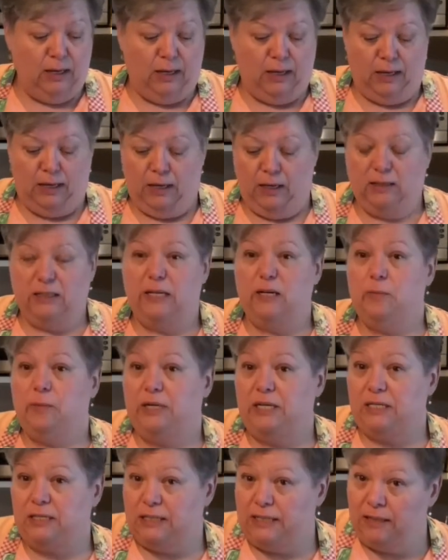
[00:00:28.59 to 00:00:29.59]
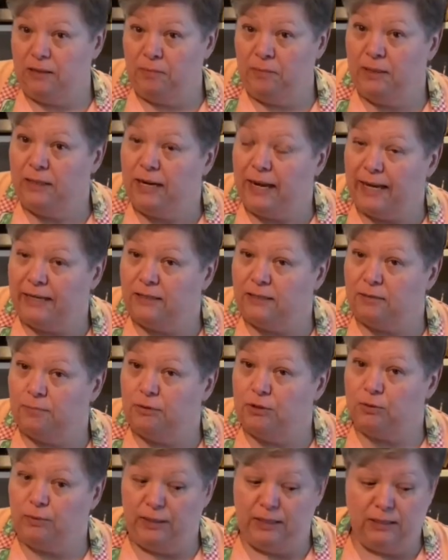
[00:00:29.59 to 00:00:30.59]
A little bit of cinnamon adds some
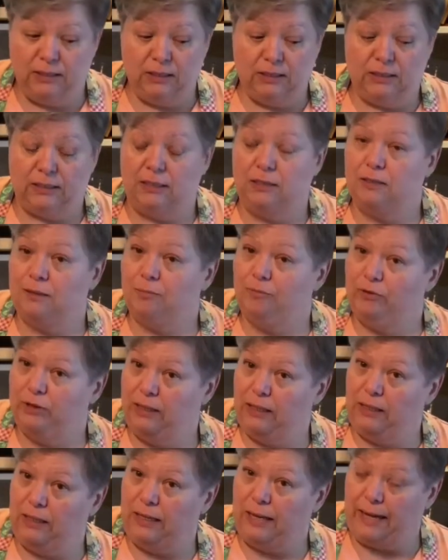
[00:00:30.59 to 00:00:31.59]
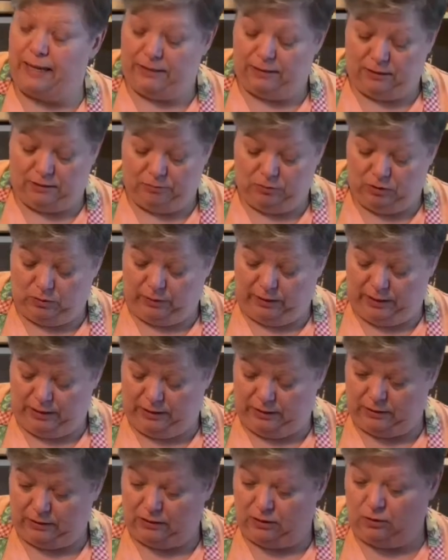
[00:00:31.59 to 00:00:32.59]
sweetness, and some vanilla adds some
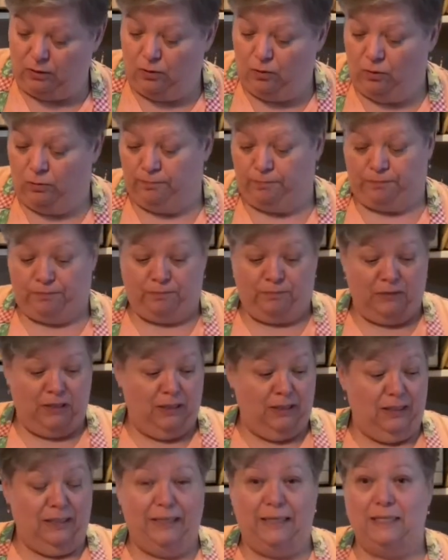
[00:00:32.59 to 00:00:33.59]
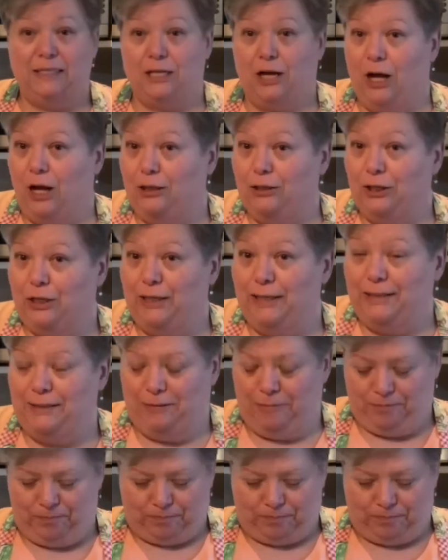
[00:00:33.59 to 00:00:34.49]
sweetness. So it's all good.